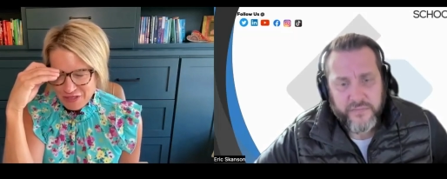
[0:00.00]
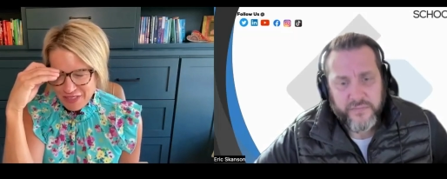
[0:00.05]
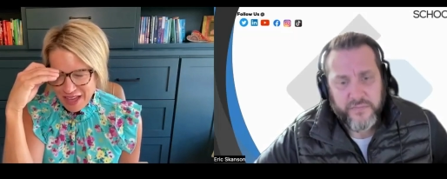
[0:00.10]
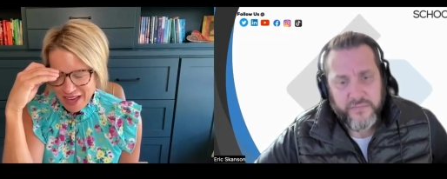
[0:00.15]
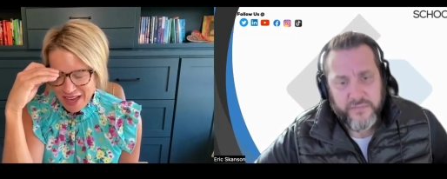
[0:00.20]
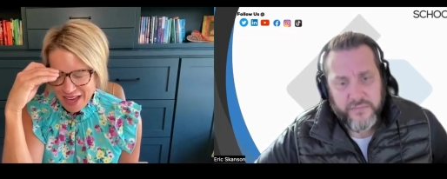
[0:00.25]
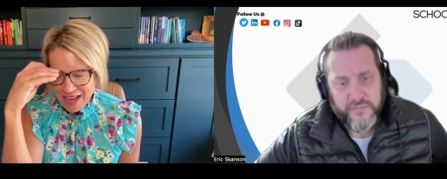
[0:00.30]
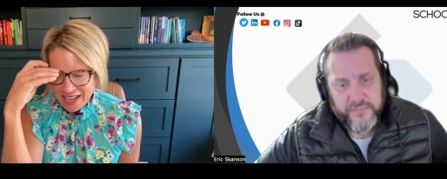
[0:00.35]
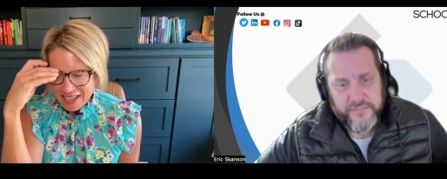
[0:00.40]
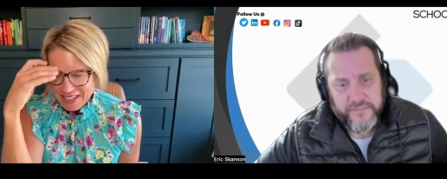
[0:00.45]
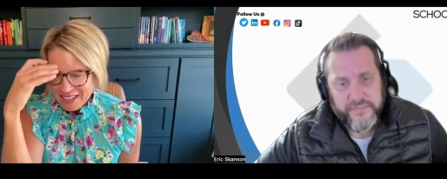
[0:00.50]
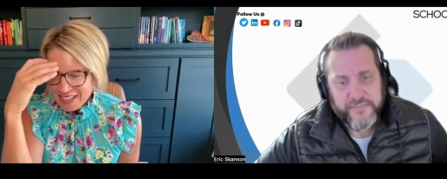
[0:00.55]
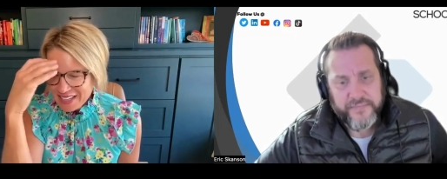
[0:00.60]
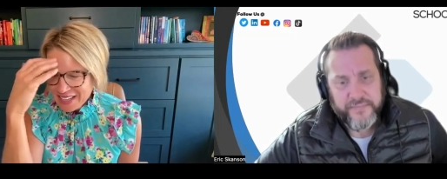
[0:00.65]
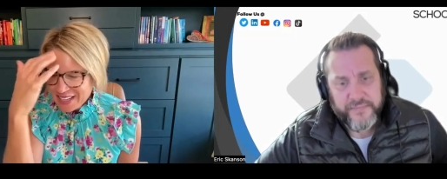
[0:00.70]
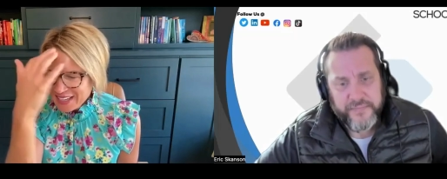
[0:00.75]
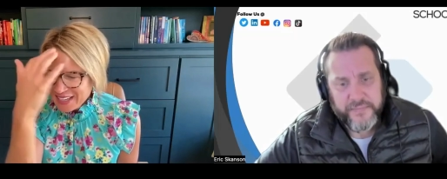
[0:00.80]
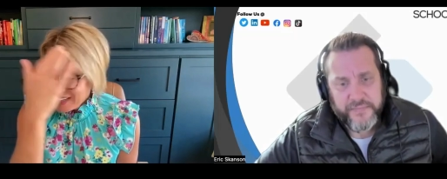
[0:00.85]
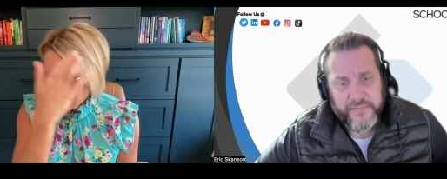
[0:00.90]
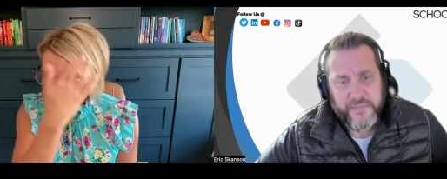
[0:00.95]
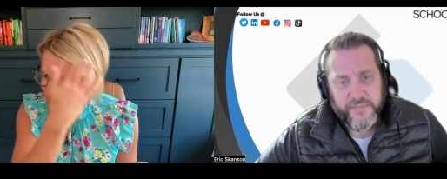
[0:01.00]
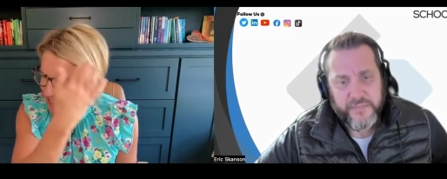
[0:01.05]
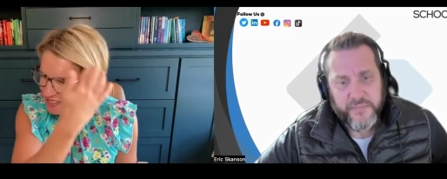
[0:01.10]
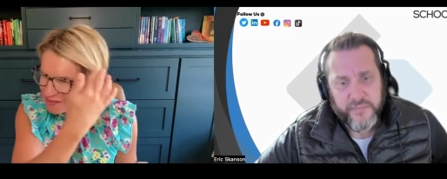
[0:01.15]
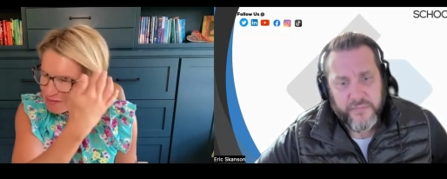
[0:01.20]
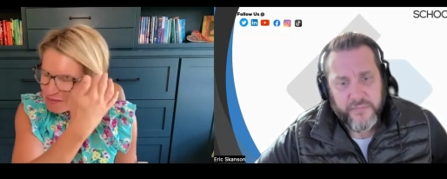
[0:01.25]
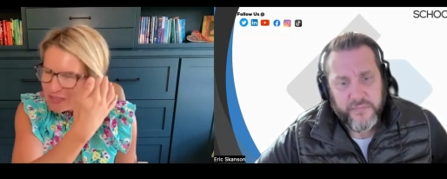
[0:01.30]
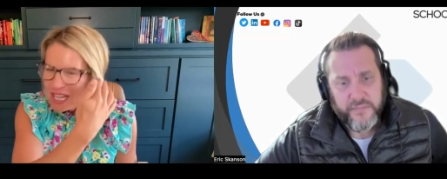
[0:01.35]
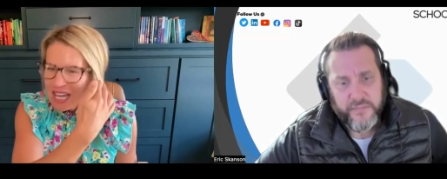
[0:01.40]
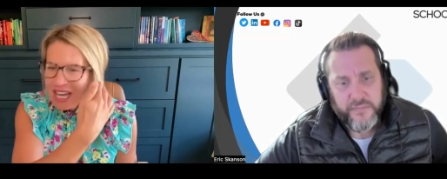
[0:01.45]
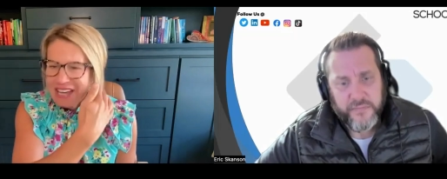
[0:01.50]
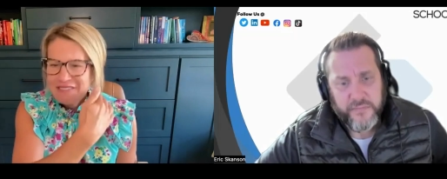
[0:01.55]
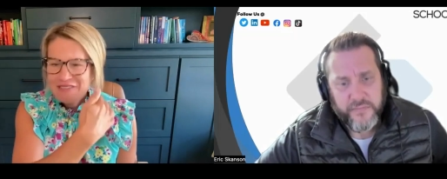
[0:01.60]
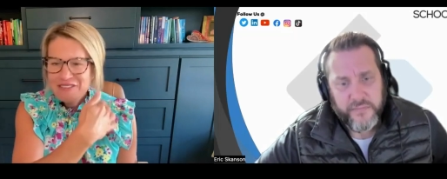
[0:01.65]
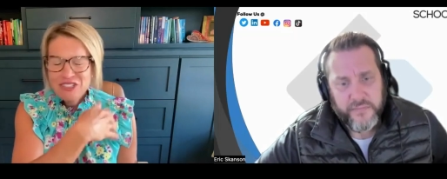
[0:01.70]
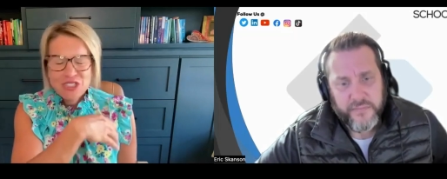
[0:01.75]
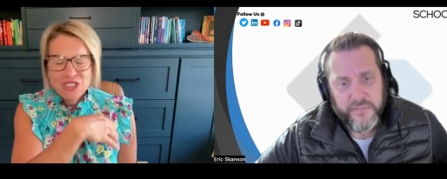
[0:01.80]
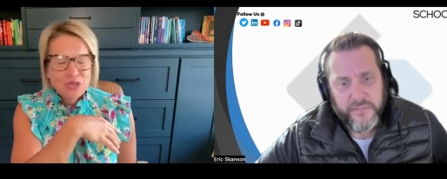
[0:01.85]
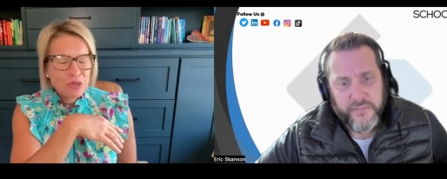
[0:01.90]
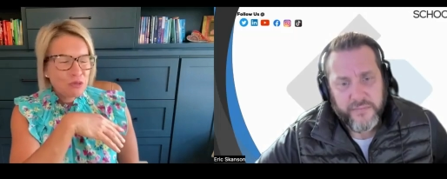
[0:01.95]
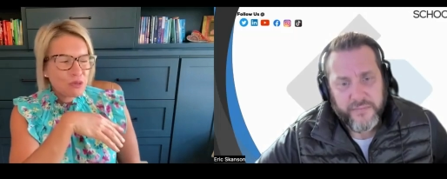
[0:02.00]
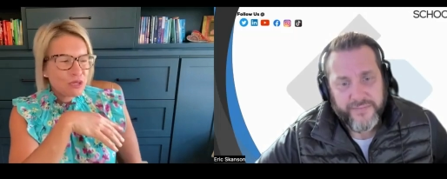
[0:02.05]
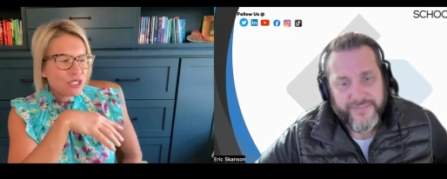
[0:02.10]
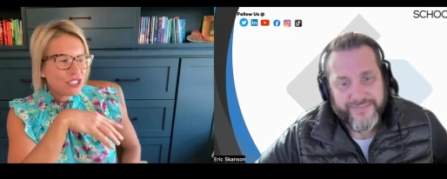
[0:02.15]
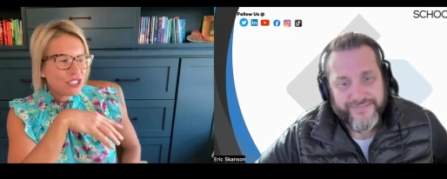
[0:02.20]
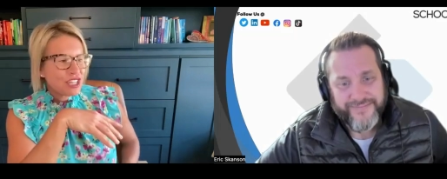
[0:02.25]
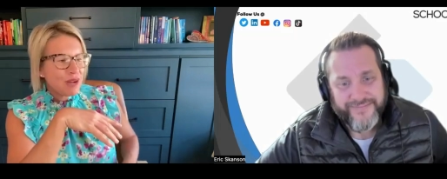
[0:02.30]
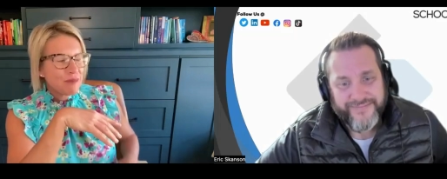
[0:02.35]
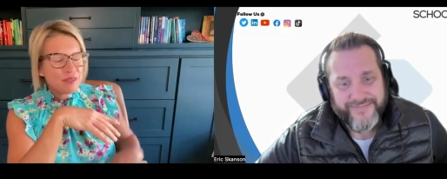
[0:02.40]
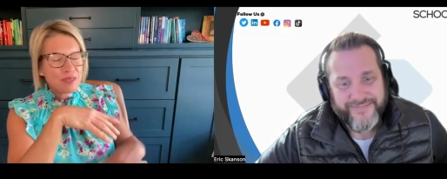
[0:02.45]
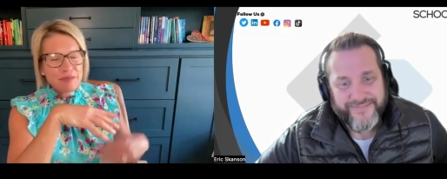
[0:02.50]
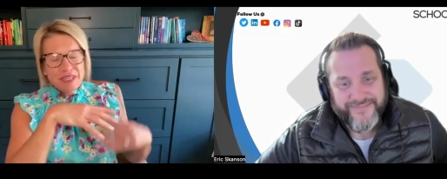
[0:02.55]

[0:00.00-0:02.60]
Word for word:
Speaker 1: that, mm-hmm. um, live virtual workshops.